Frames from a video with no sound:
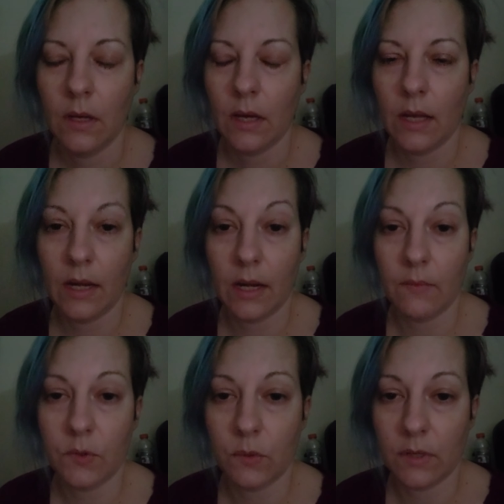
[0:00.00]
I didn't
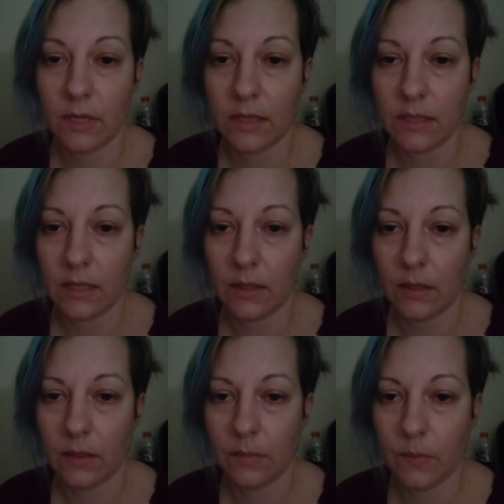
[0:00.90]
have to work that day.
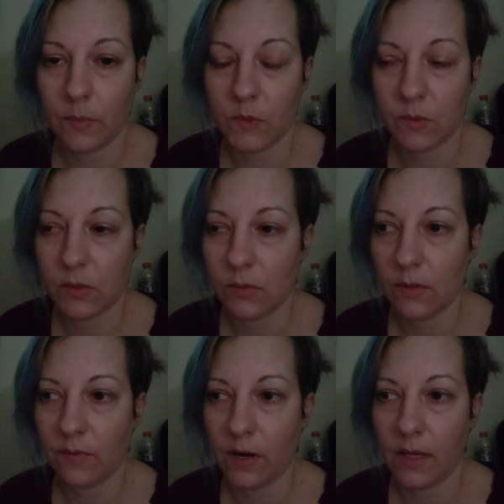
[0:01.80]
I'm supposed to
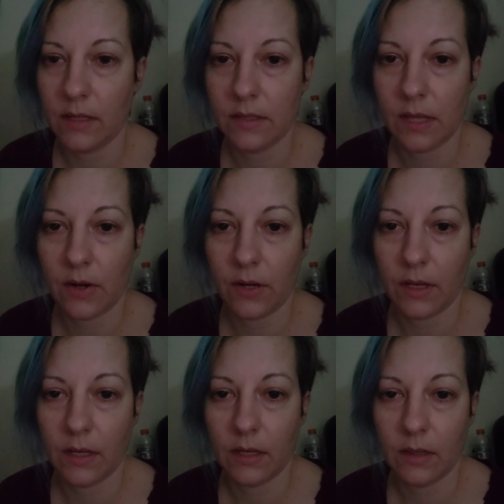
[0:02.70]
work Friday and
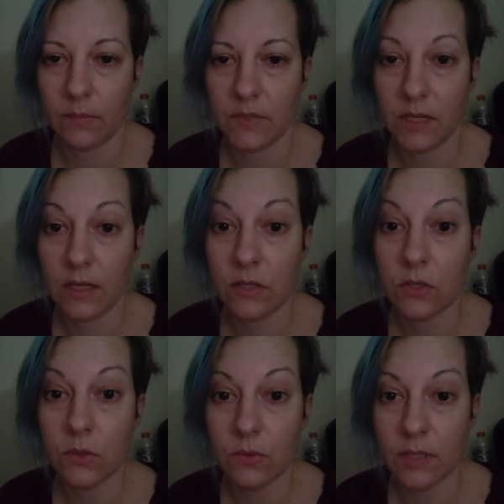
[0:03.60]
Saturday. Today's
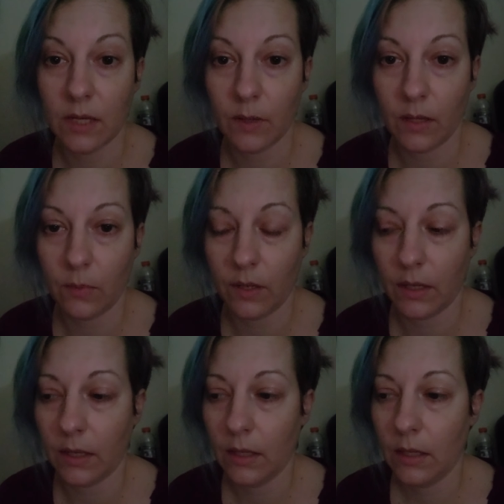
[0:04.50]
Tuesday, by the way.